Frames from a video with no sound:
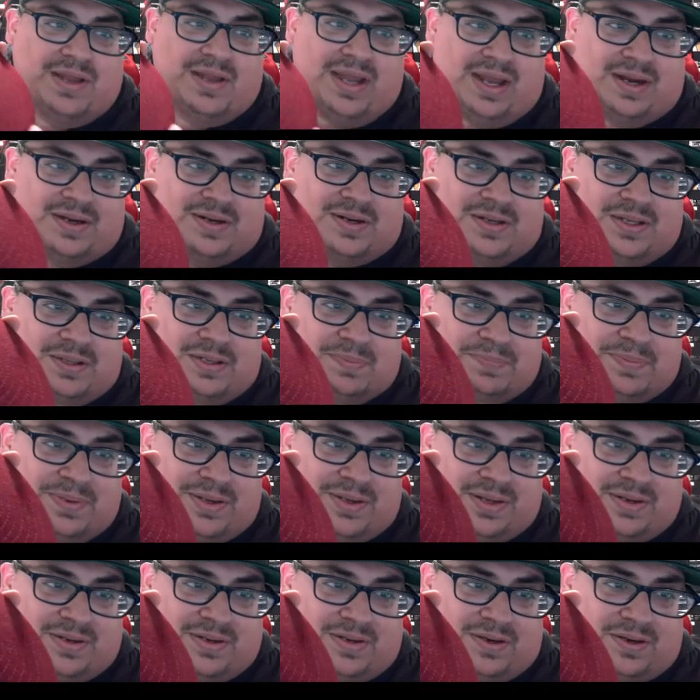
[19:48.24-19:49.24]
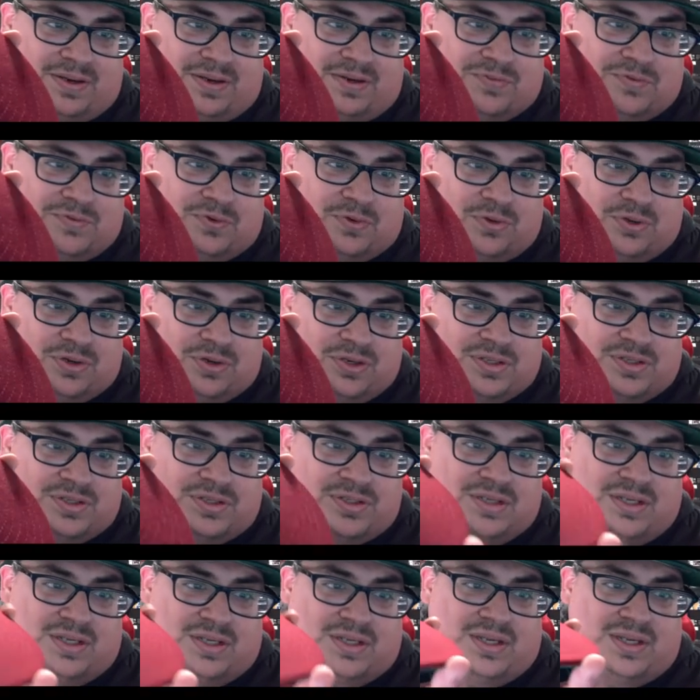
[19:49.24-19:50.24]
Hat Club pin, of
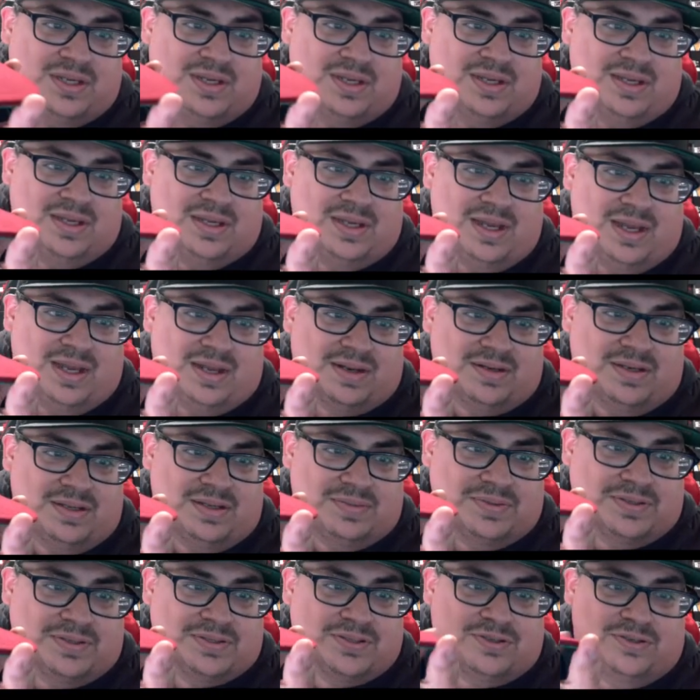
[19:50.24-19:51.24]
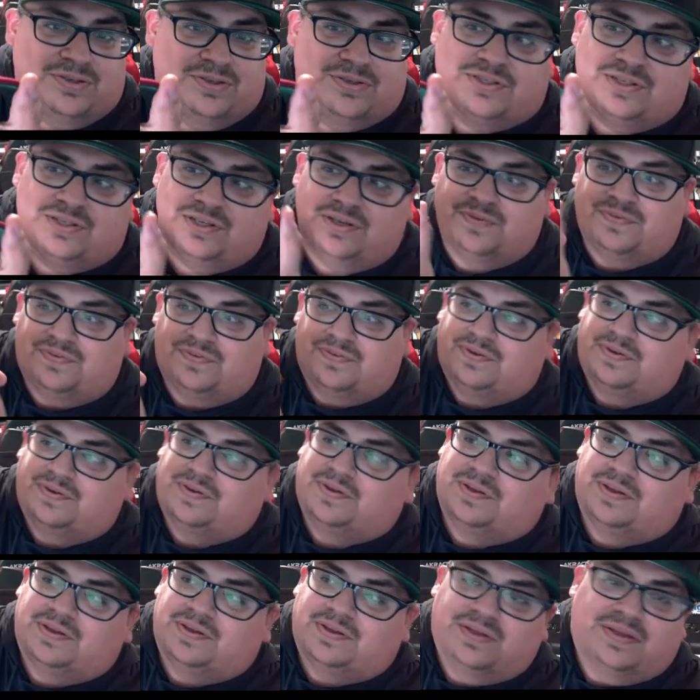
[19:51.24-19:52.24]
course. Hat Club exclusive.
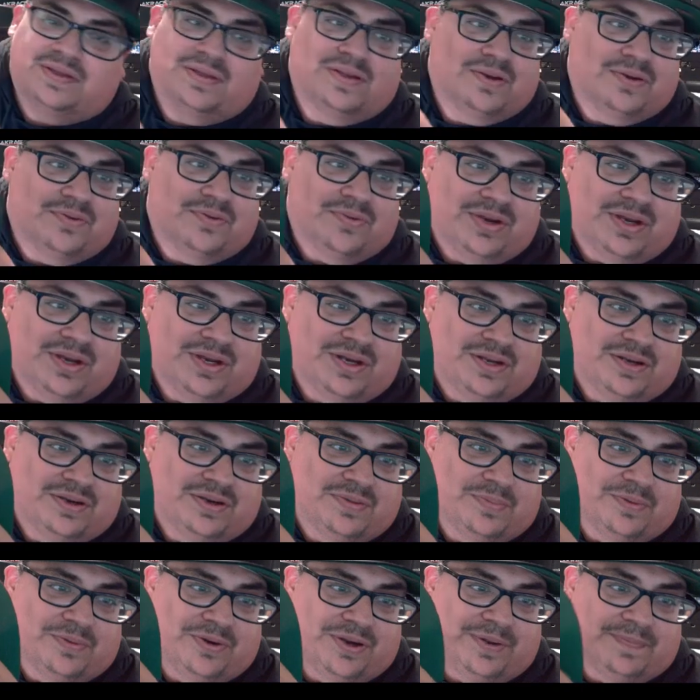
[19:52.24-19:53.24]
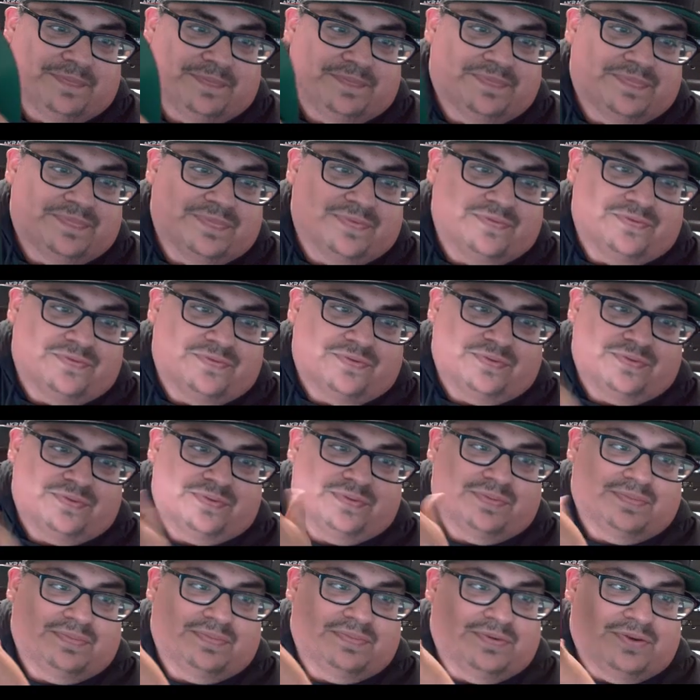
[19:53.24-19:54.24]
Green underbrim
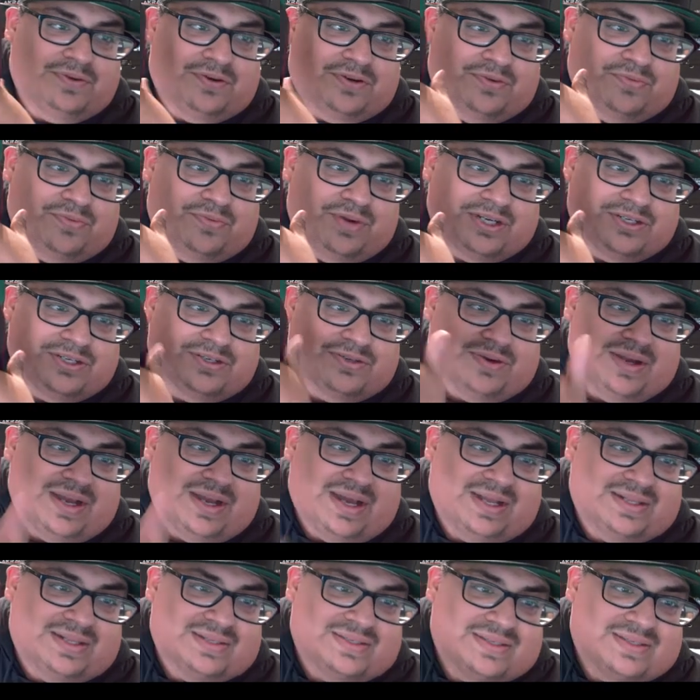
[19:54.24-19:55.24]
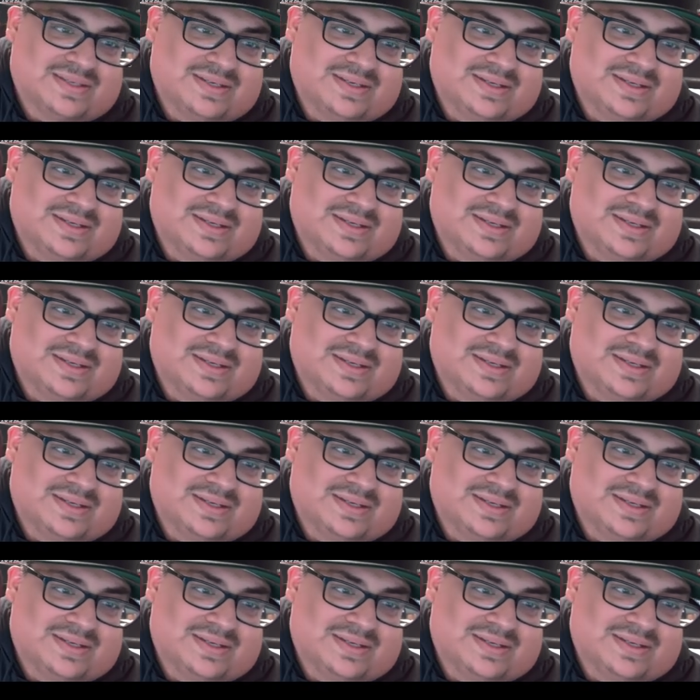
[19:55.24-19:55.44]
for, you know, retro hats.